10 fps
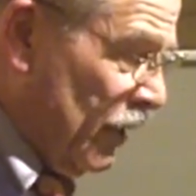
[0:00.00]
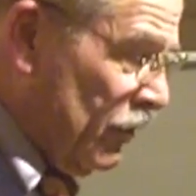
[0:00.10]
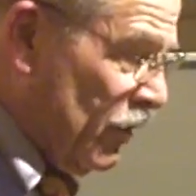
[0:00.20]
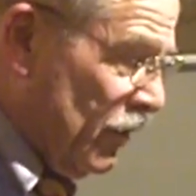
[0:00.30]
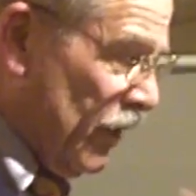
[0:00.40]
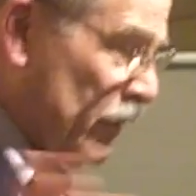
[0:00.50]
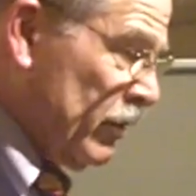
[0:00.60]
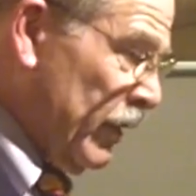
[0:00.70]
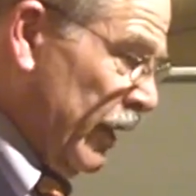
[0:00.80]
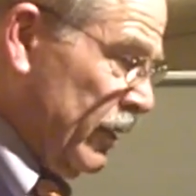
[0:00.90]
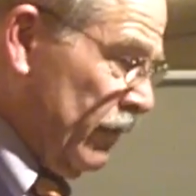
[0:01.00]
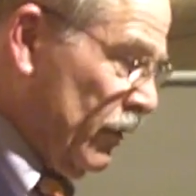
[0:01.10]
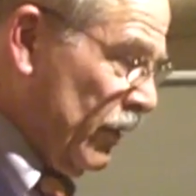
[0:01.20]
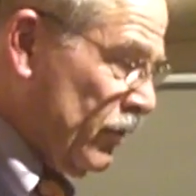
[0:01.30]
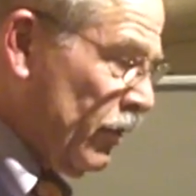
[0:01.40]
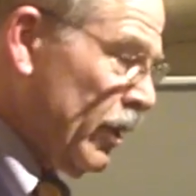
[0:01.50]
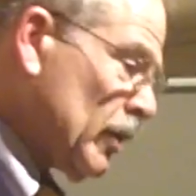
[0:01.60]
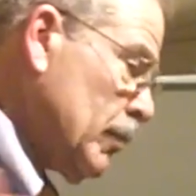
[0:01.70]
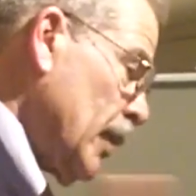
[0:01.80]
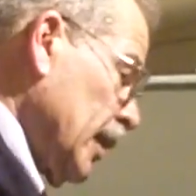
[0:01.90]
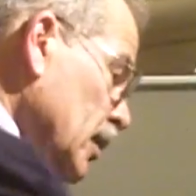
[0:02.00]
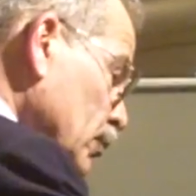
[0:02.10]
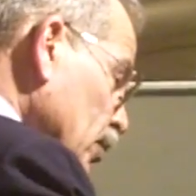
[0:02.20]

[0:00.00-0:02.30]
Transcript: on certain sexual activities. So he'd come back to